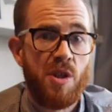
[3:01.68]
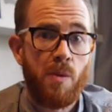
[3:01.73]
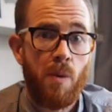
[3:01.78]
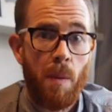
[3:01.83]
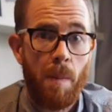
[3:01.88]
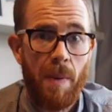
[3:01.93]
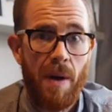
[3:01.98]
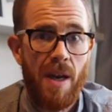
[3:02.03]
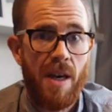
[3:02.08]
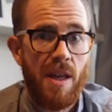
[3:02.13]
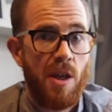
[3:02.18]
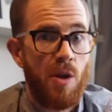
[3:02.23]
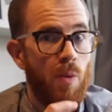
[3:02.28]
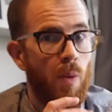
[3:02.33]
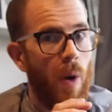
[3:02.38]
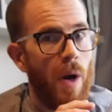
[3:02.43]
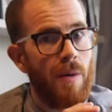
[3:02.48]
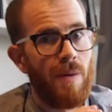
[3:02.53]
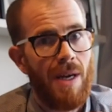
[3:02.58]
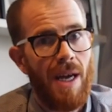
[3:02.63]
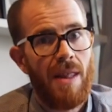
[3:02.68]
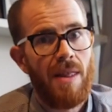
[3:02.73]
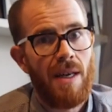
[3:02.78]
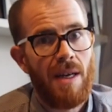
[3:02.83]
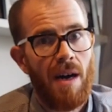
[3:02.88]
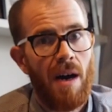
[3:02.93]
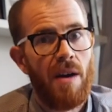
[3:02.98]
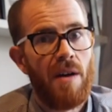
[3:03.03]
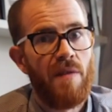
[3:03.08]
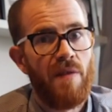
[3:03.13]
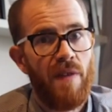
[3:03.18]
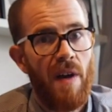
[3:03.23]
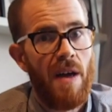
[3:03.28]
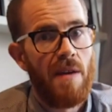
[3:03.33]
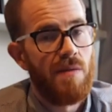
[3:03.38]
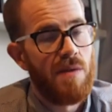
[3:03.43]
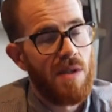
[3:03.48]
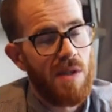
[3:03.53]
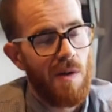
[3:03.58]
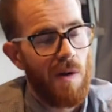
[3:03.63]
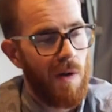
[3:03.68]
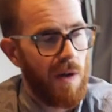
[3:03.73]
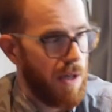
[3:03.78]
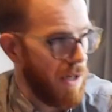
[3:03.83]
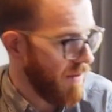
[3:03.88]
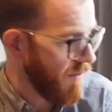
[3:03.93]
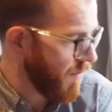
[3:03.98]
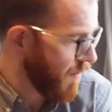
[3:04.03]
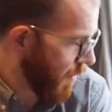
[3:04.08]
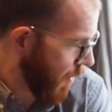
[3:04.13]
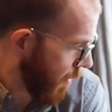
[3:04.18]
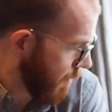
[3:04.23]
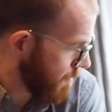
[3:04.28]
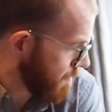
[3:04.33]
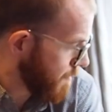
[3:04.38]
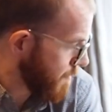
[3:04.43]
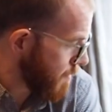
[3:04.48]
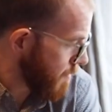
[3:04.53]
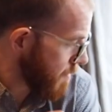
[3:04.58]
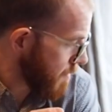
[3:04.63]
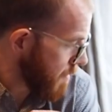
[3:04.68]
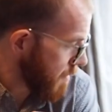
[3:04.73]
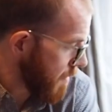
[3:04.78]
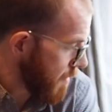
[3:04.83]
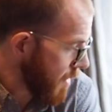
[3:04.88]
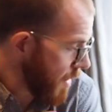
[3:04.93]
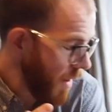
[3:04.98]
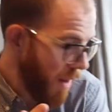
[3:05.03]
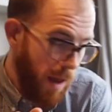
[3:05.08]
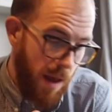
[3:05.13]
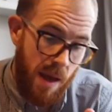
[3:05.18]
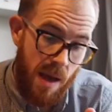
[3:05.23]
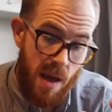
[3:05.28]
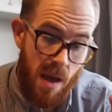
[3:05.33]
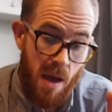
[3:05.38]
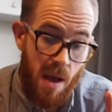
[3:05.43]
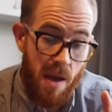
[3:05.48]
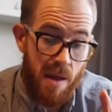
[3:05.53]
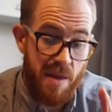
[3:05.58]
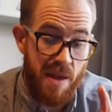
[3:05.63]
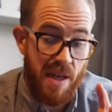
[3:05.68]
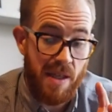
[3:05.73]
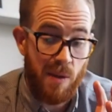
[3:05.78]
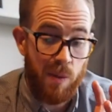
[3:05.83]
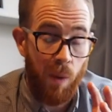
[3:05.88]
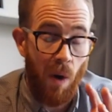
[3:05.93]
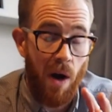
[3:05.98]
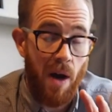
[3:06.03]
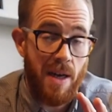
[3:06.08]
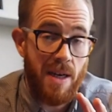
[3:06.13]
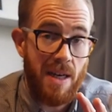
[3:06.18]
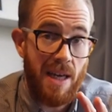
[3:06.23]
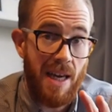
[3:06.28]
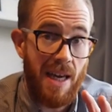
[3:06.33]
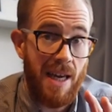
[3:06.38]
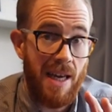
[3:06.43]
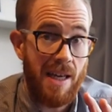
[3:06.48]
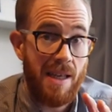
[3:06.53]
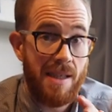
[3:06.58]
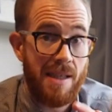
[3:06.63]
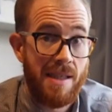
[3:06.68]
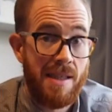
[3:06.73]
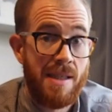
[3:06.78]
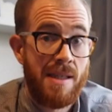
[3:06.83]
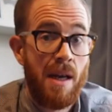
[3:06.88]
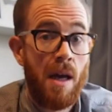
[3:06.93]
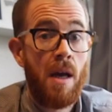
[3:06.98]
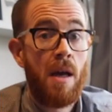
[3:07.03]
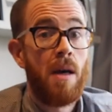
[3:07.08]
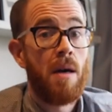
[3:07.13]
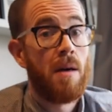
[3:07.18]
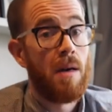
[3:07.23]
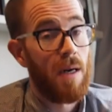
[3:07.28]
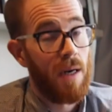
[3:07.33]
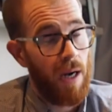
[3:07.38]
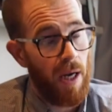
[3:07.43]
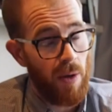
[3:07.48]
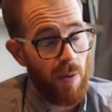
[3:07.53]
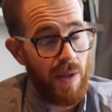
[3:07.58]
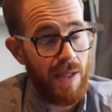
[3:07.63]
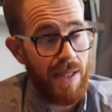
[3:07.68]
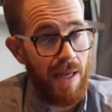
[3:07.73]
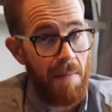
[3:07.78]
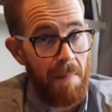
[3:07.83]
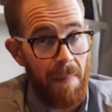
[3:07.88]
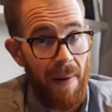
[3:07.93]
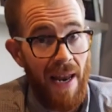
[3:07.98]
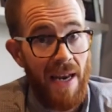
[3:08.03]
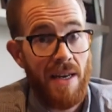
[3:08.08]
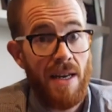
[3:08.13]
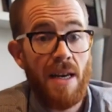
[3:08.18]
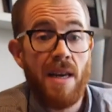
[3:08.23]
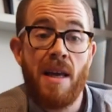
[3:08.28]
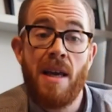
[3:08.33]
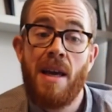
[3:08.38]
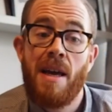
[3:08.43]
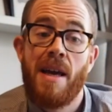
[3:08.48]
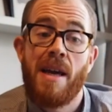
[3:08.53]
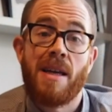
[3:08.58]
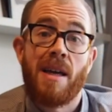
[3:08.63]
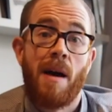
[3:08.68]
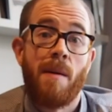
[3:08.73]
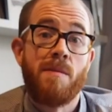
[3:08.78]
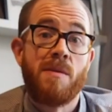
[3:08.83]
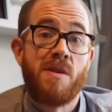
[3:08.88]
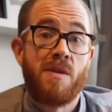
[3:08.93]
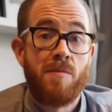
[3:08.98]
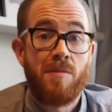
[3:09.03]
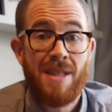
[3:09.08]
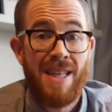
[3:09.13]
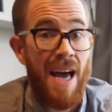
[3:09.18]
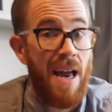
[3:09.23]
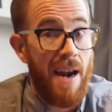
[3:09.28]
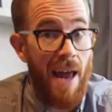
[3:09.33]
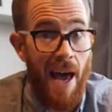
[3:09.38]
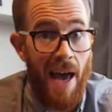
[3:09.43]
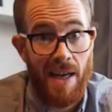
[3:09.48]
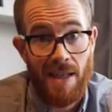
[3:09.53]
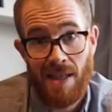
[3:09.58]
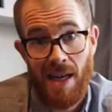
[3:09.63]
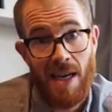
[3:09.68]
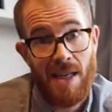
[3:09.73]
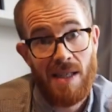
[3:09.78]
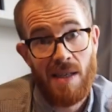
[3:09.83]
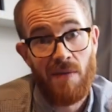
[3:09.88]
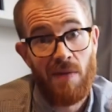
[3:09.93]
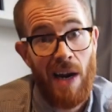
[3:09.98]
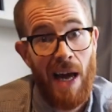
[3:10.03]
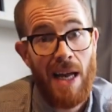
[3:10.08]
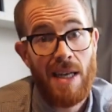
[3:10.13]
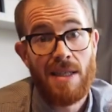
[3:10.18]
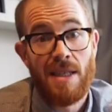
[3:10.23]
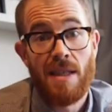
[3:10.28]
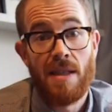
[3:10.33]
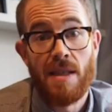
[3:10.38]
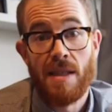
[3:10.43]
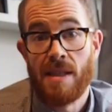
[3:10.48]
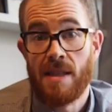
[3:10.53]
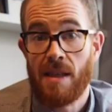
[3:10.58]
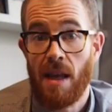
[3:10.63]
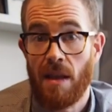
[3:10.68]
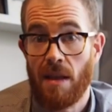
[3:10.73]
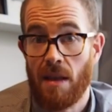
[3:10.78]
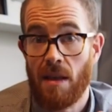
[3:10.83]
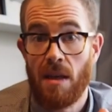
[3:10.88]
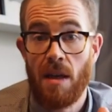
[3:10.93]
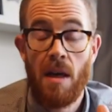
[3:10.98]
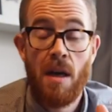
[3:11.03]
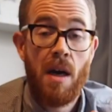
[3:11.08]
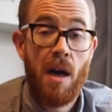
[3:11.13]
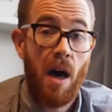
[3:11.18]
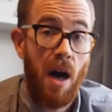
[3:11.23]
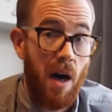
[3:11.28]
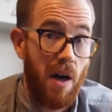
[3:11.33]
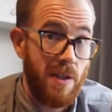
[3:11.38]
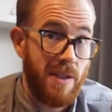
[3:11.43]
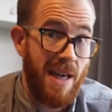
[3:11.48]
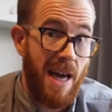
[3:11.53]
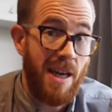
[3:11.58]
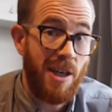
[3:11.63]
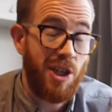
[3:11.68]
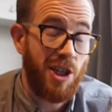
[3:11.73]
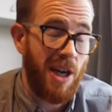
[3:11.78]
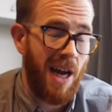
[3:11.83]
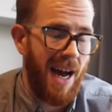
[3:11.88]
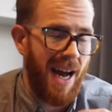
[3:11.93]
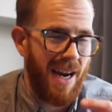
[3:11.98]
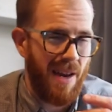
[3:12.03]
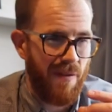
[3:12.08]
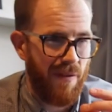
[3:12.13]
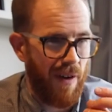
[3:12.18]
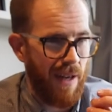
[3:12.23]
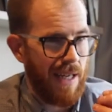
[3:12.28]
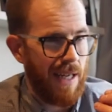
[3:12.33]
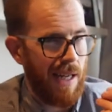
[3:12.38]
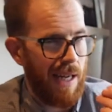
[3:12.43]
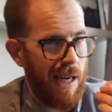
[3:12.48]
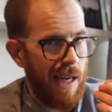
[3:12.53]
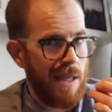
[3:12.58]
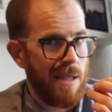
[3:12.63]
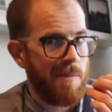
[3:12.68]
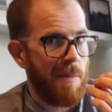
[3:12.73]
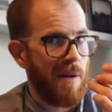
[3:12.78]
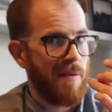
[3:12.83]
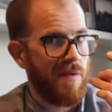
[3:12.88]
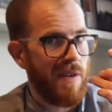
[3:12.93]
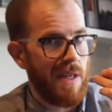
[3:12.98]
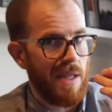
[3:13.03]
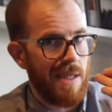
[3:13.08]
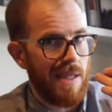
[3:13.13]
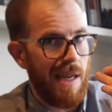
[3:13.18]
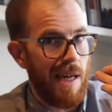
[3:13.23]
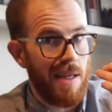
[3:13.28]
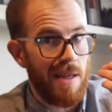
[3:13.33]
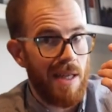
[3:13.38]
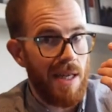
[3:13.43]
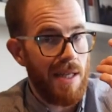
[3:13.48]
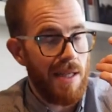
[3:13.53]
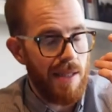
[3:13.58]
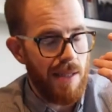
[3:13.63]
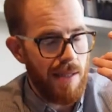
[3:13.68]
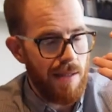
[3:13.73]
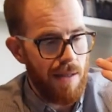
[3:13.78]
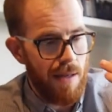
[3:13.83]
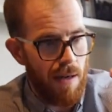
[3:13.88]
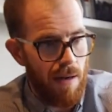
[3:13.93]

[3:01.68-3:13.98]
it will burn it, you won't get the kind of flavours you're looking for. This wine is, like you said, blended. It comes from 10 hectares of land in the southern Ardèche, and if I click my fingers like this,